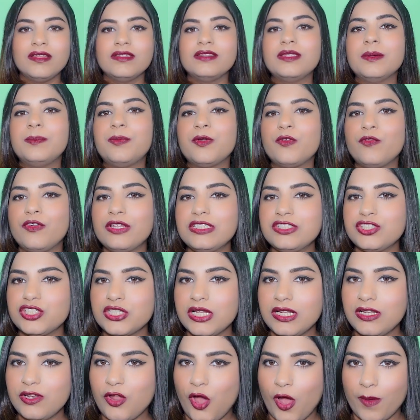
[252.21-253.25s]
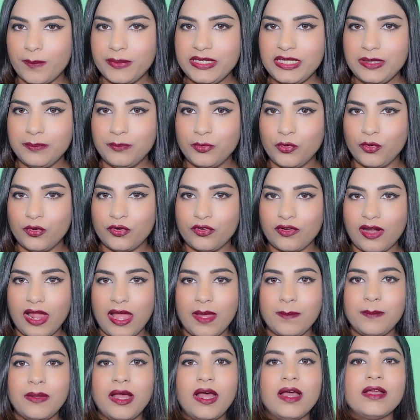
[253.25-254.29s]
The provincial nominee
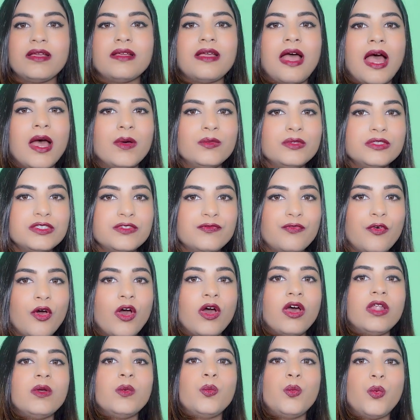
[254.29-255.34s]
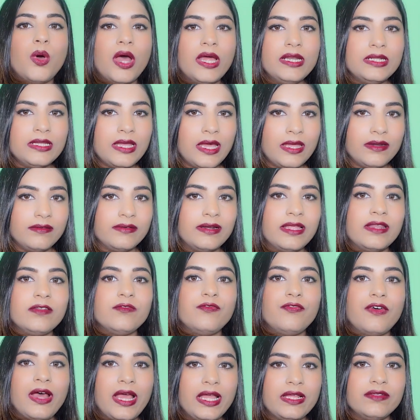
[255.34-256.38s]
program accounts for
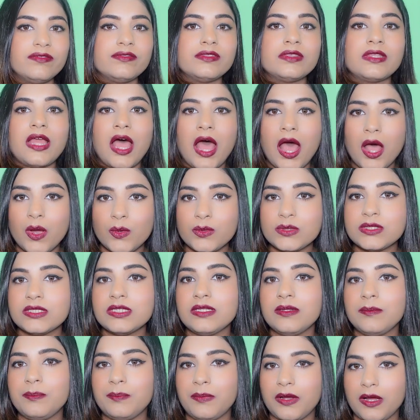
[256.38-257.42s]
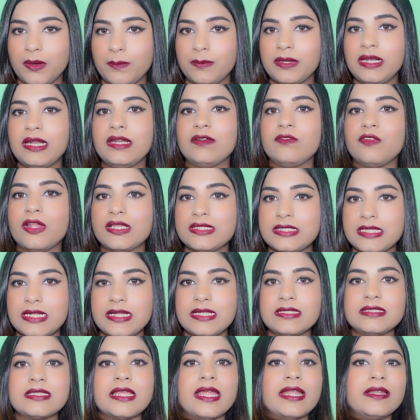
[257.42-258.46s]
105,000 permanent
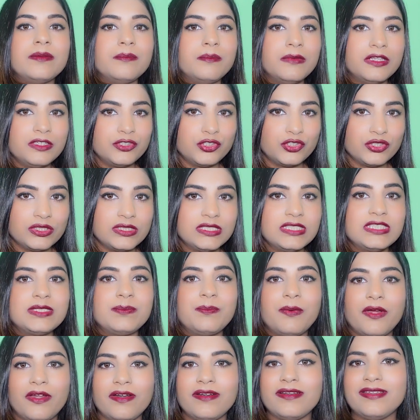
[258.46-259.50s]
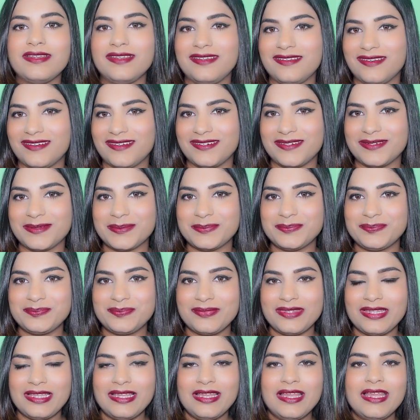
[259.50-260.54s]
residence admissions per year.
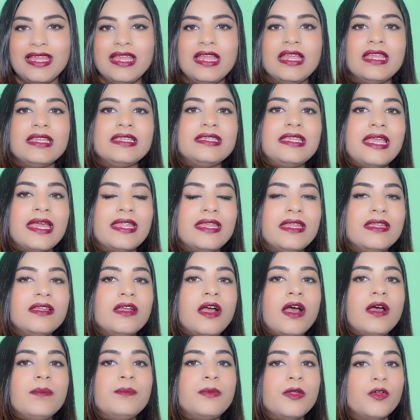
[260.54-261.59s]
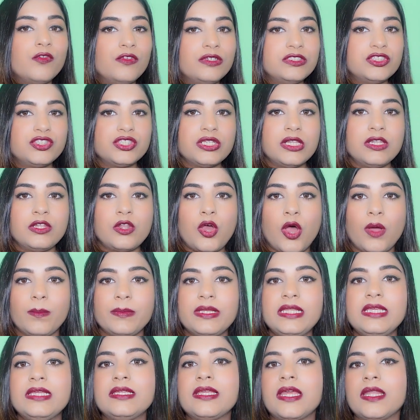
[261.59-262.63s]
Getting a provincial
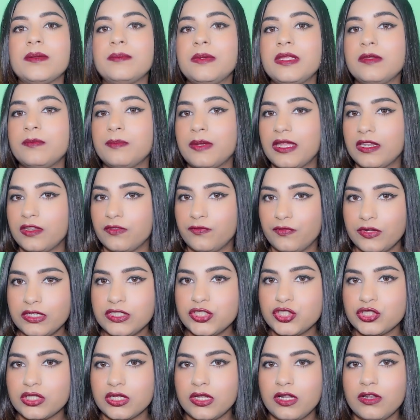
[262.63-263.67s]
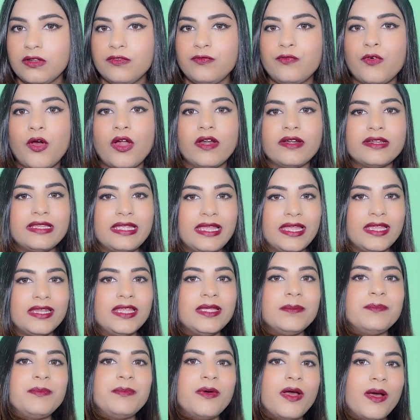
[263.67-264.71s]
nominee can be beneficial for
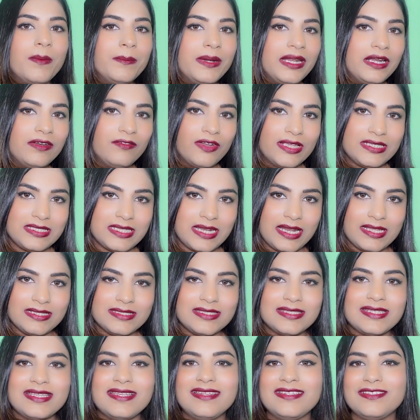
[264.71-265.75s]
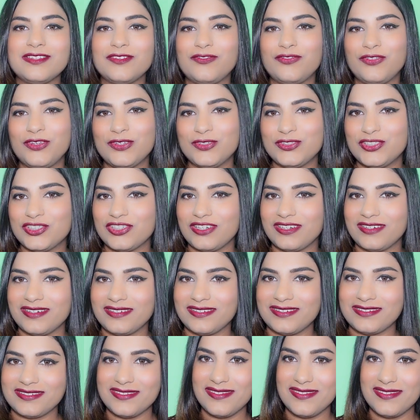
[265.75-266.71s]
gaining permanent residency in the future.